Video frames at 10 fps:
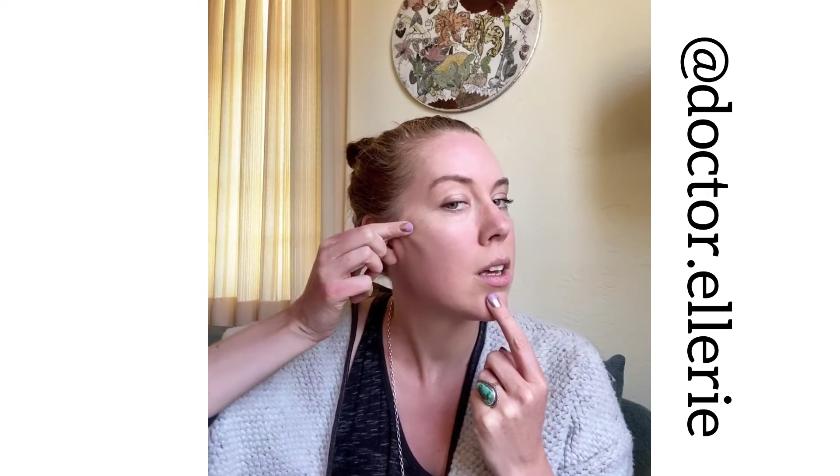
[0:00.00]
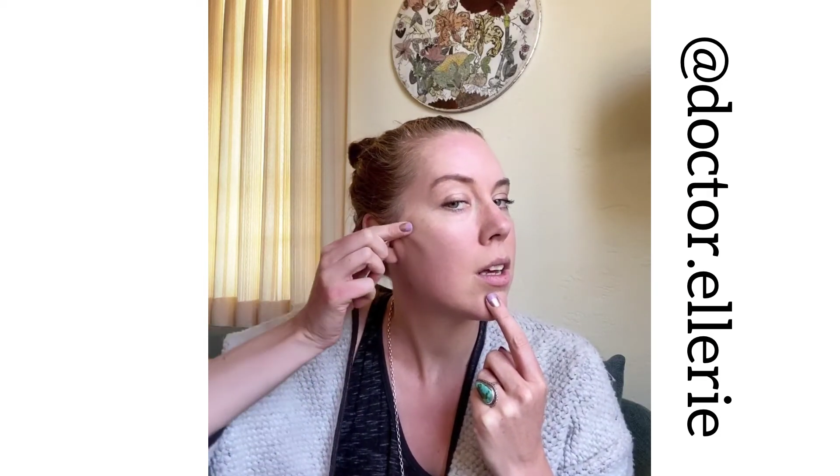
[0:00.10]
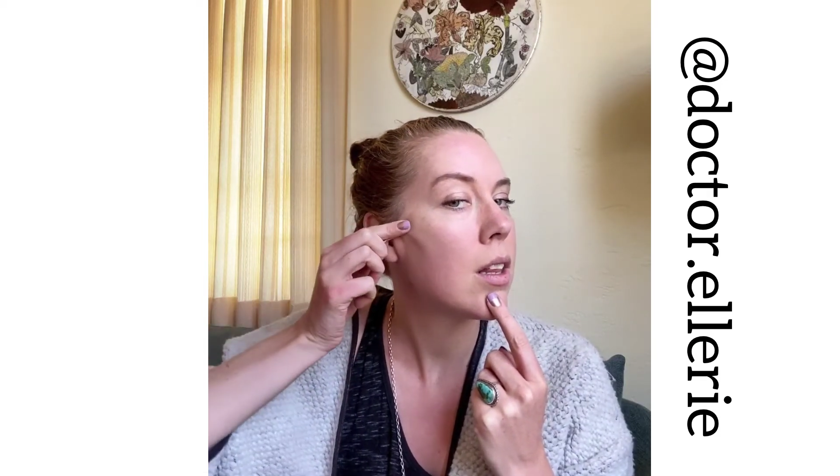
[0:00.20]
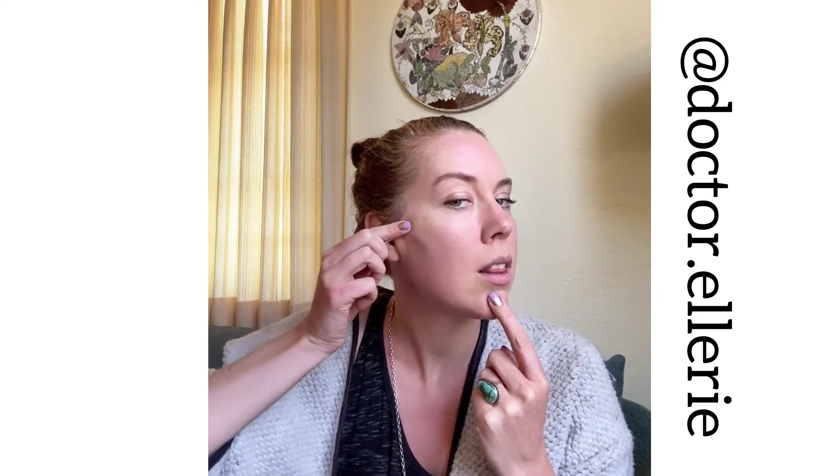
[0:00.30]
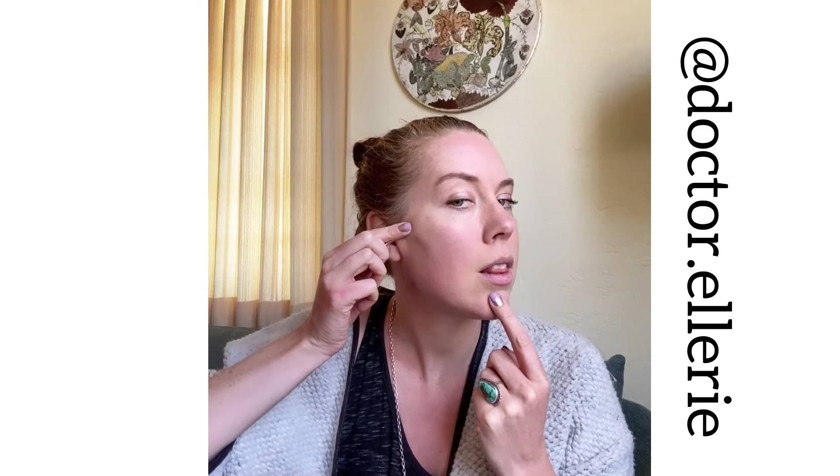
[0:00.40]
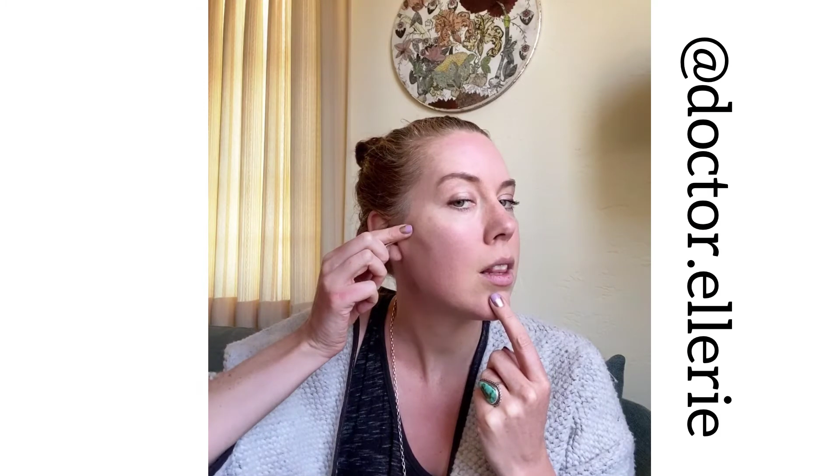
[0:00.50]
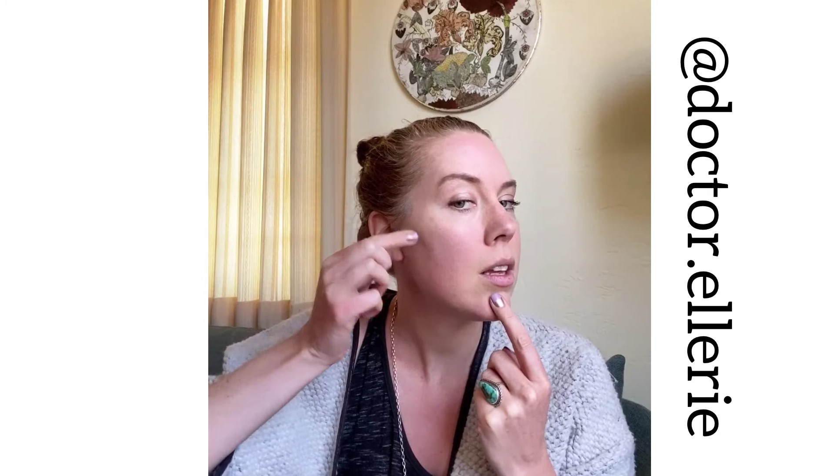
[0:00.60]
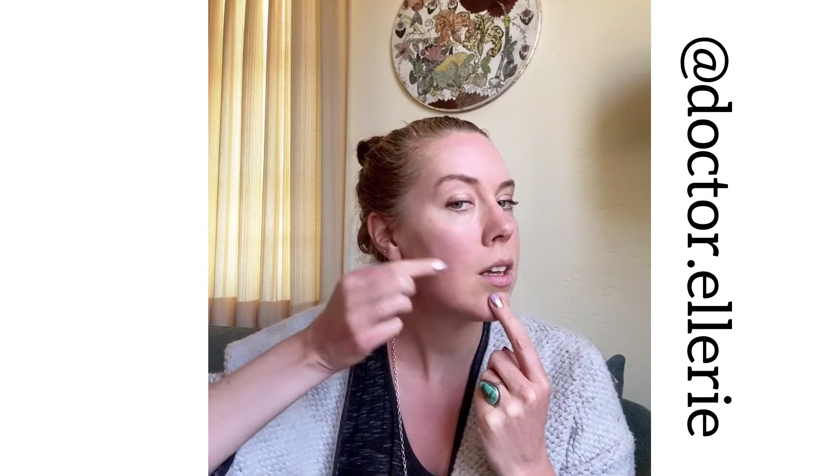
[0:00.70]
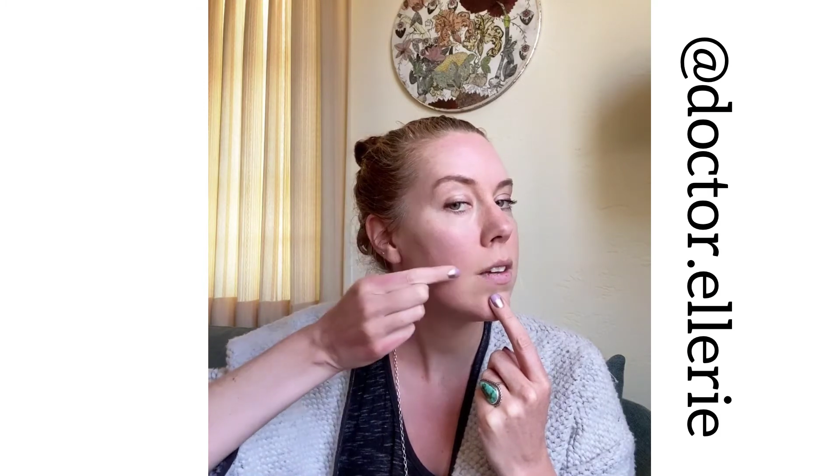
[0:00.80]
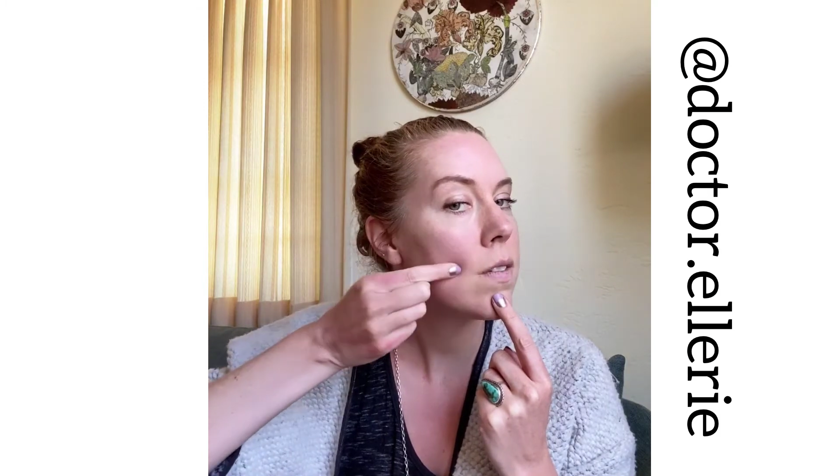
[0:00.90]
and
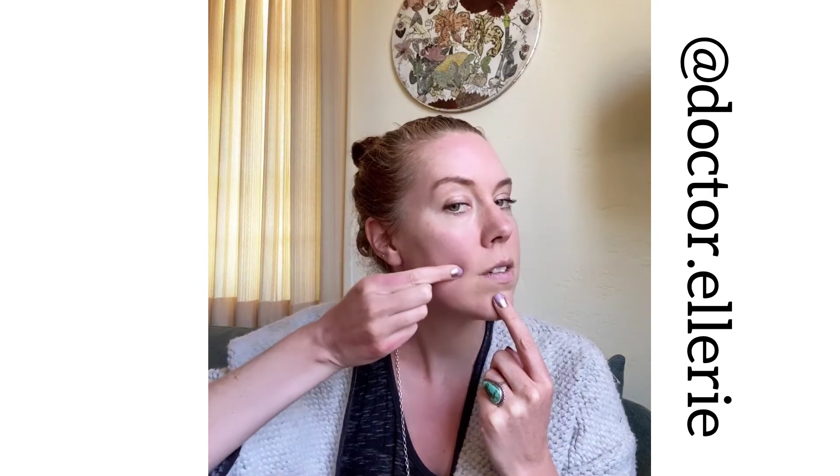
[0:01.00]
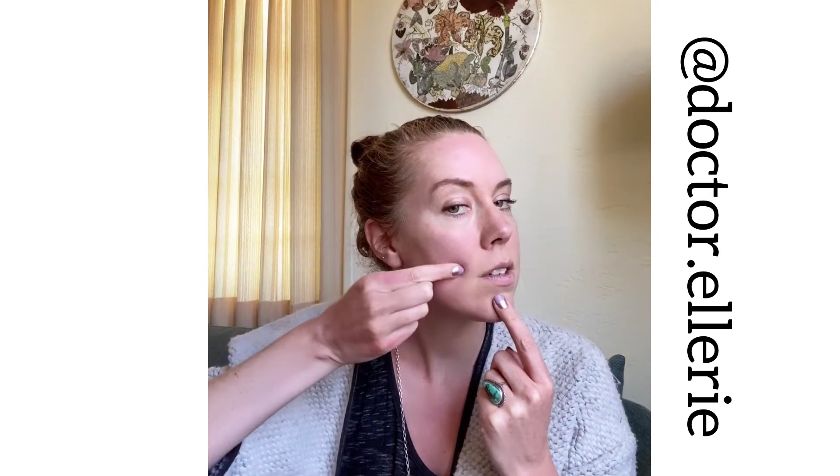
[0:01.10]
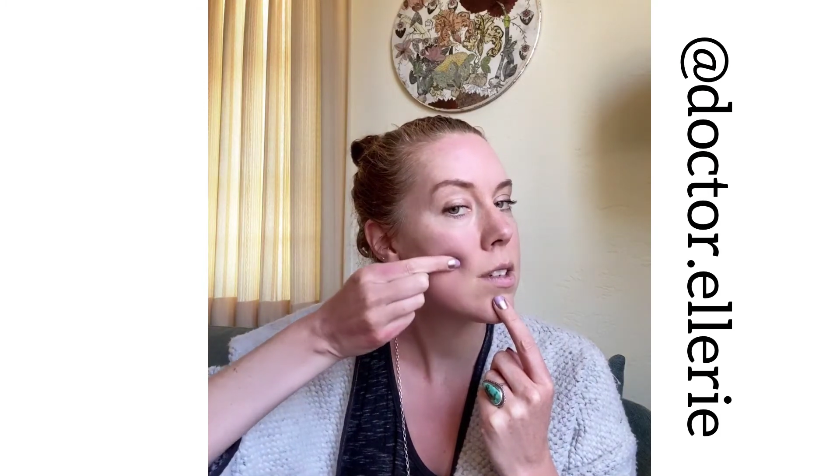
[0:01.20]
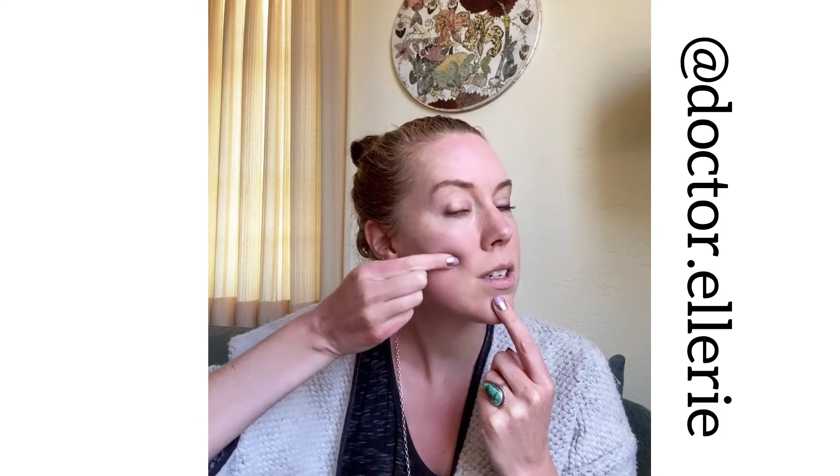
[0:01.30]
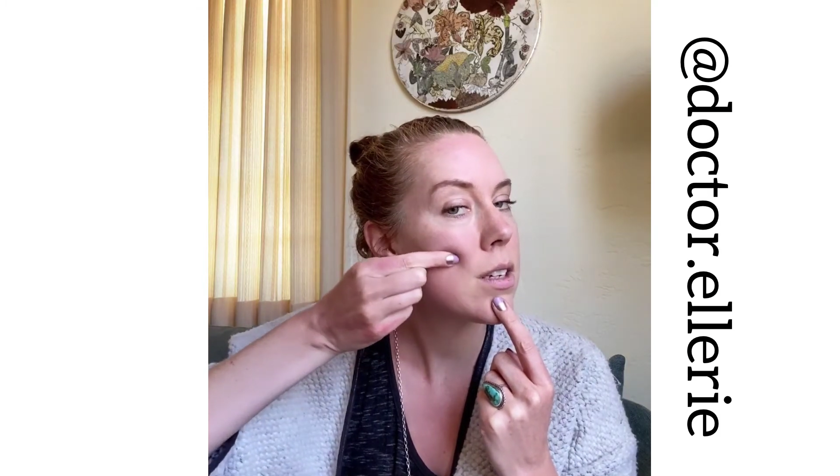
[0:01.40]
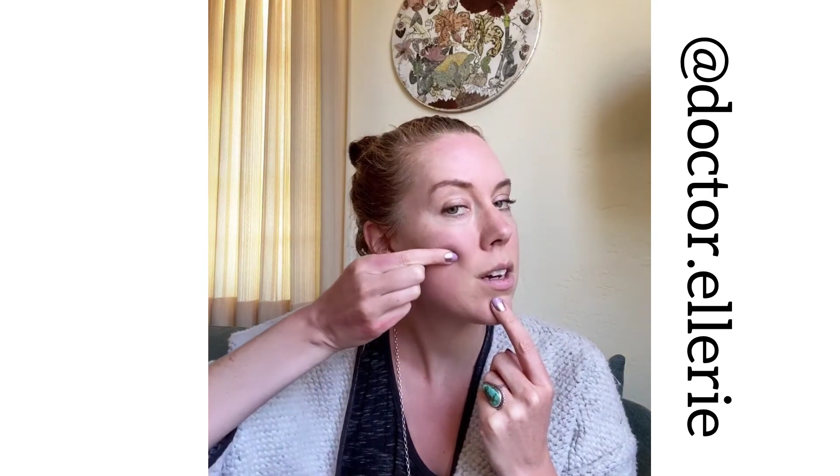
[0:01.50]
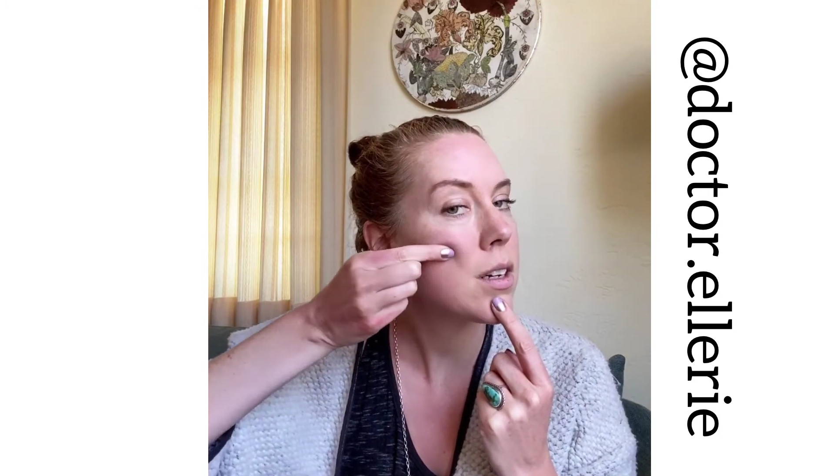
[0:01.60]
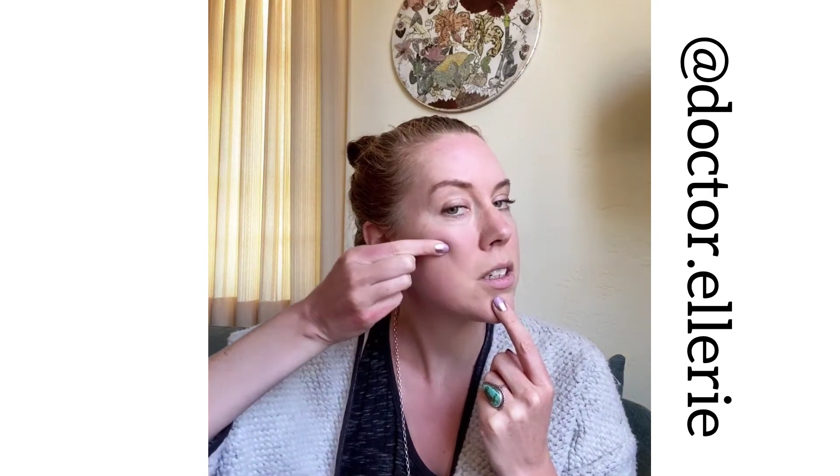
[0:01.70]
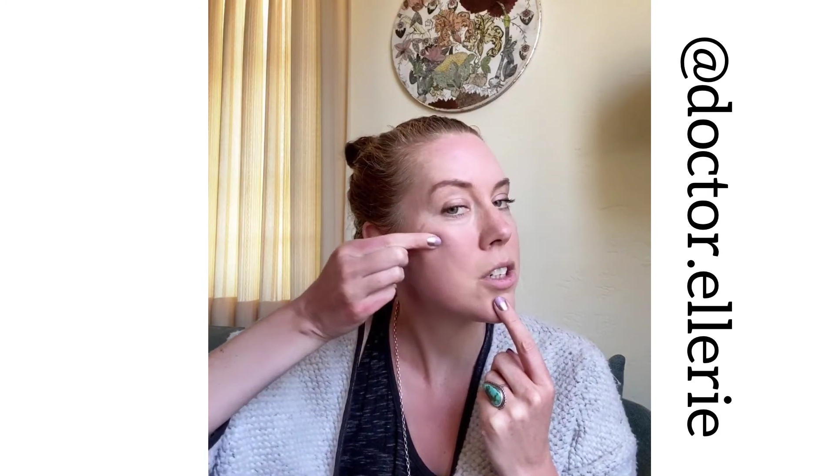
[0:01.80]
lift on your